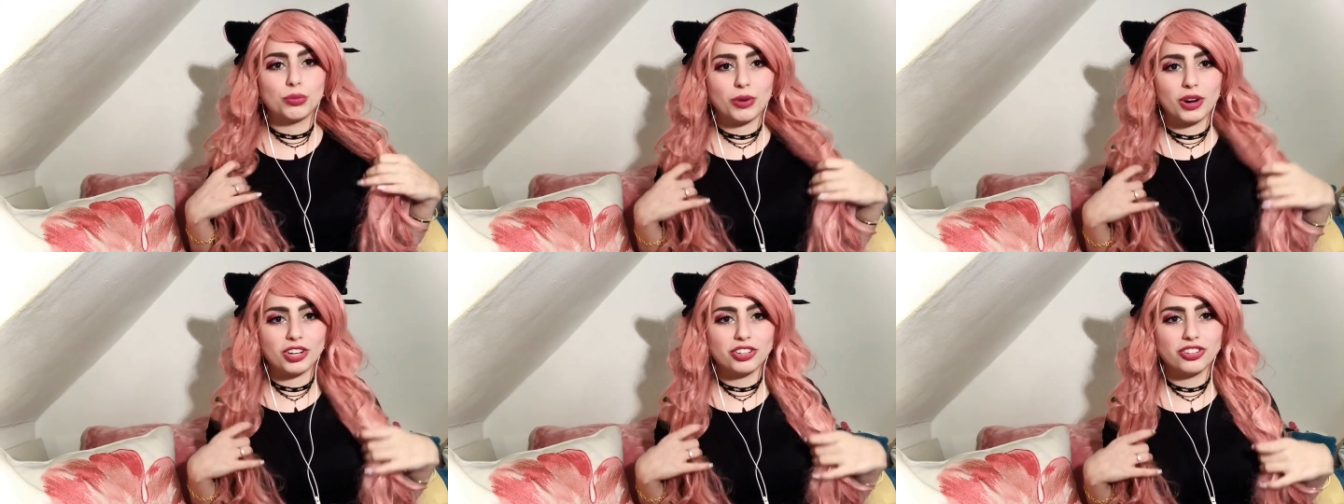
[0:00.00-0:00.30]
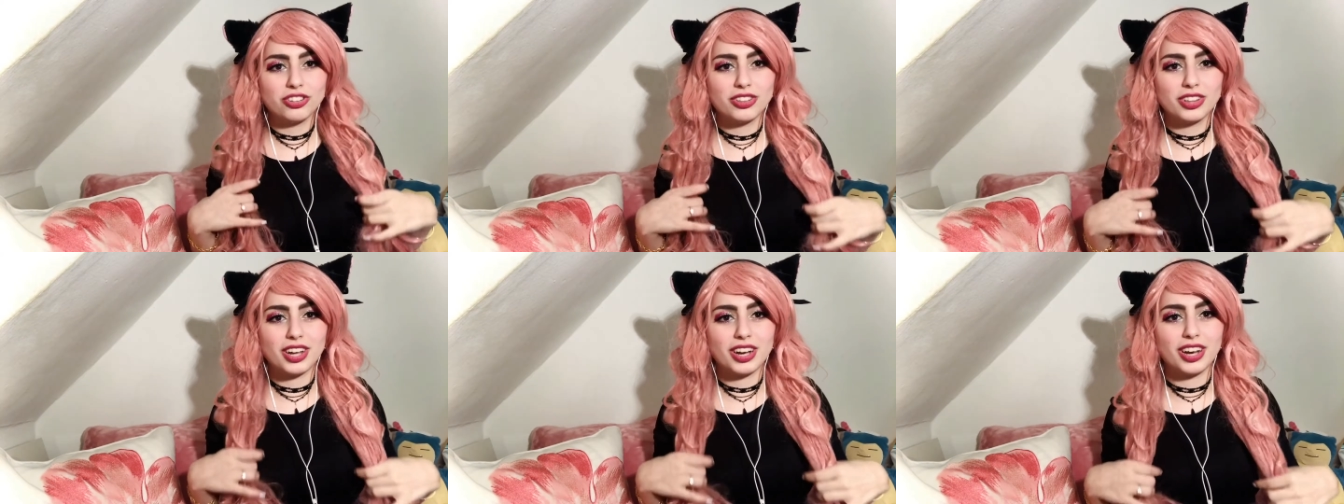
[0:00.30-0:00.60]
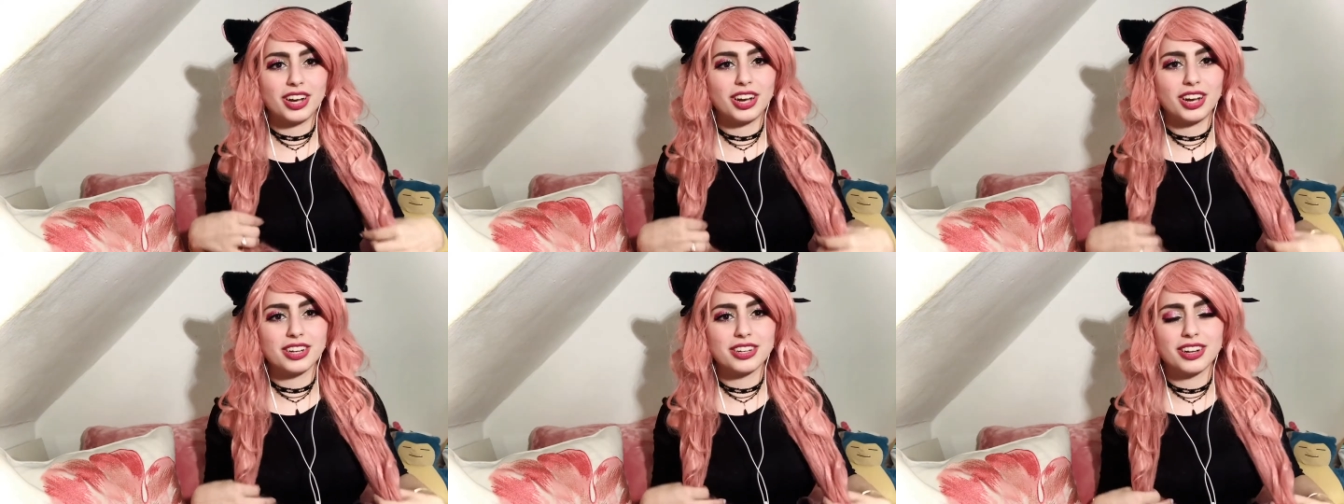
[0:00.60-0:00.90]
watch
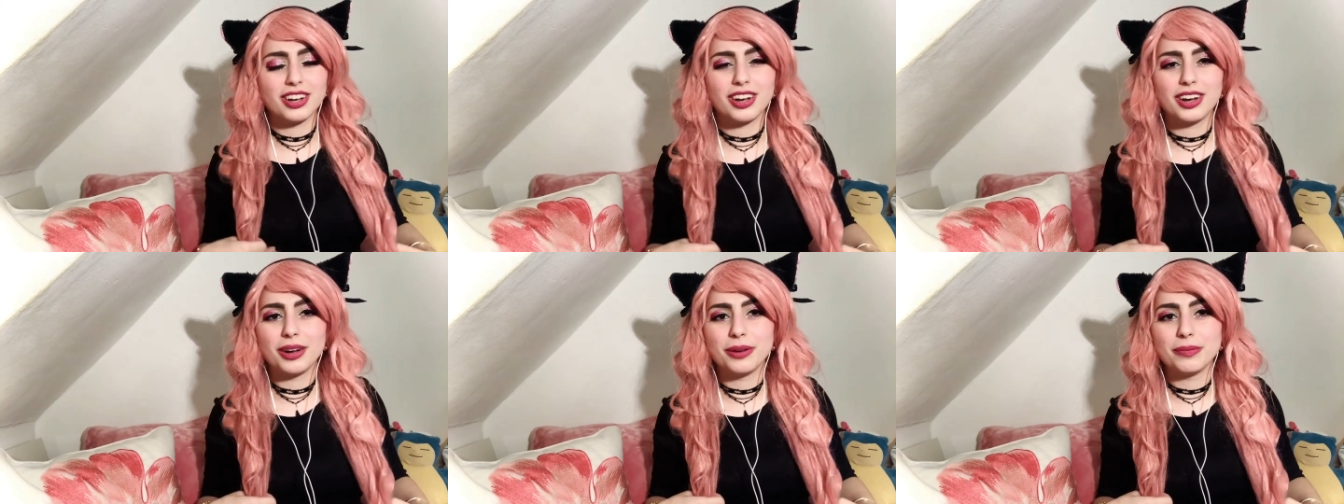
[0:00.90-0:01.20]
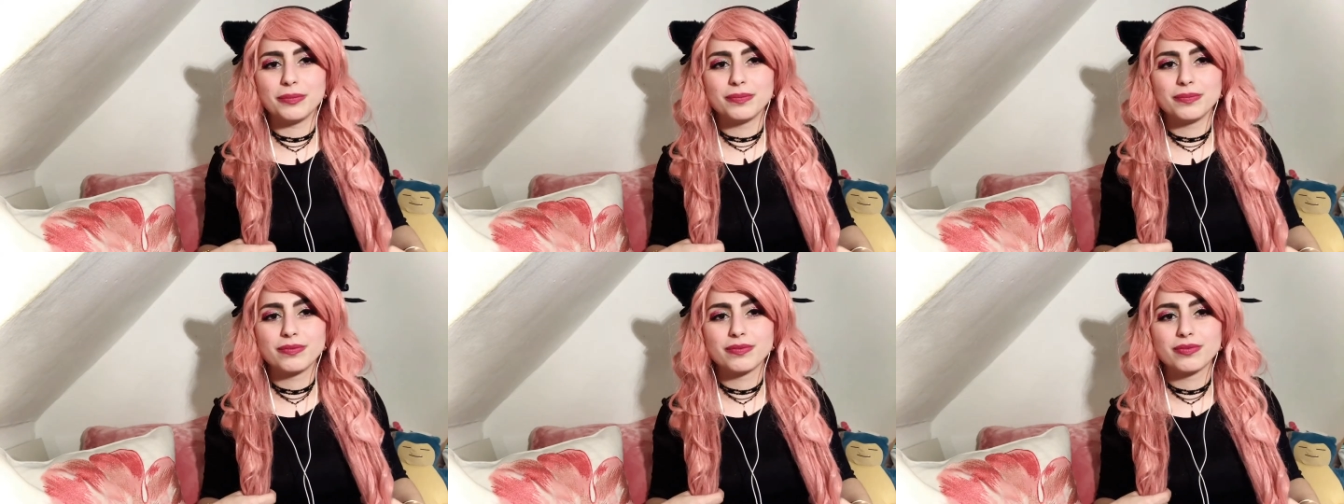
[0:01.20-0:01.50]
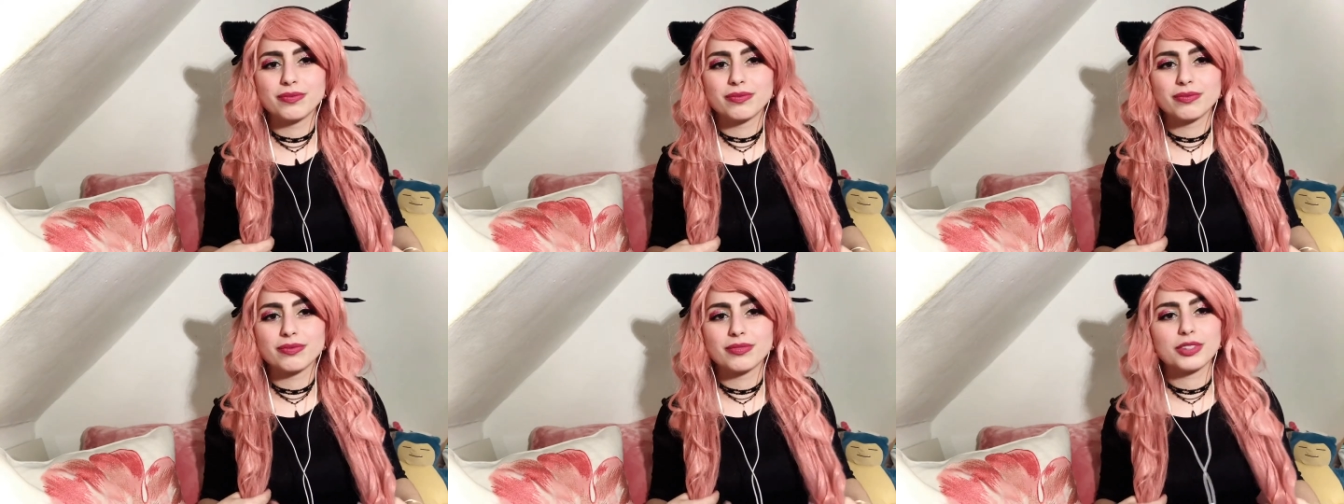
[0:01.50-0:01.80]
that.
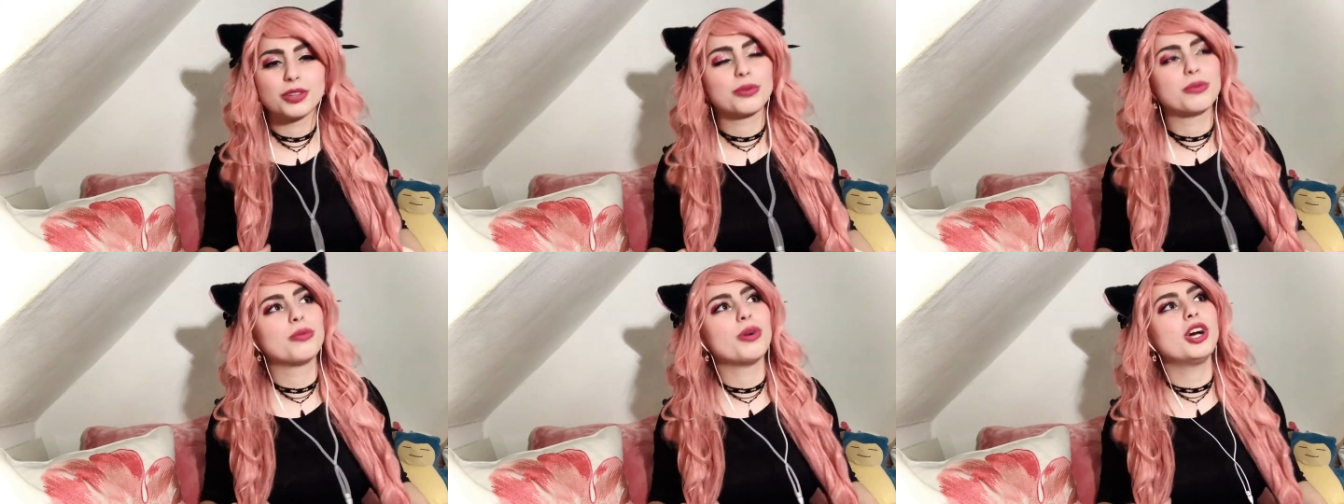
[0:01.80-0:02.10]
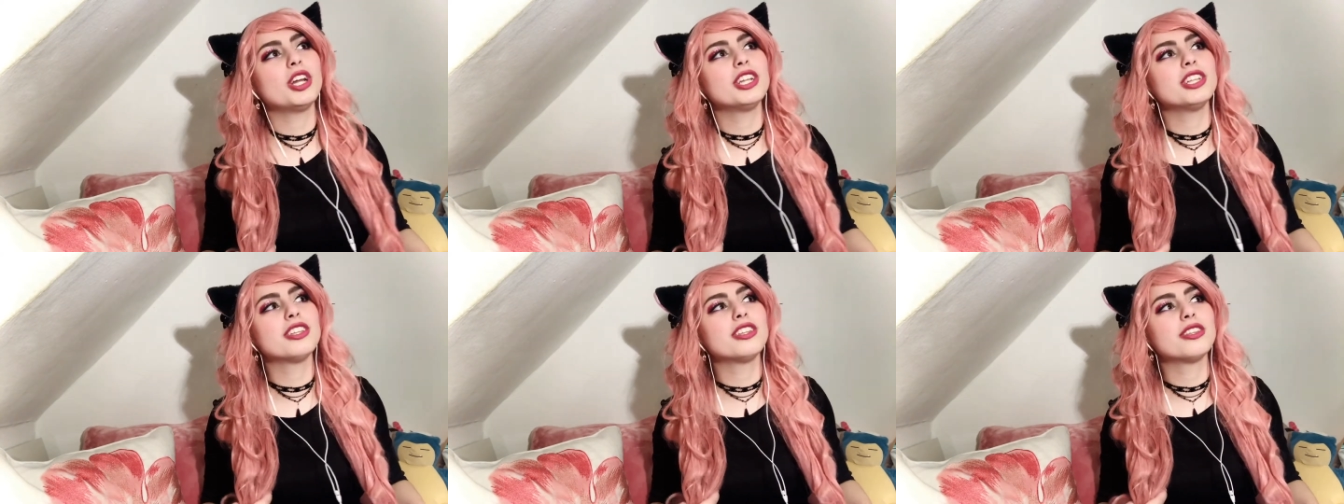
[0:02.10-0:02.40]
What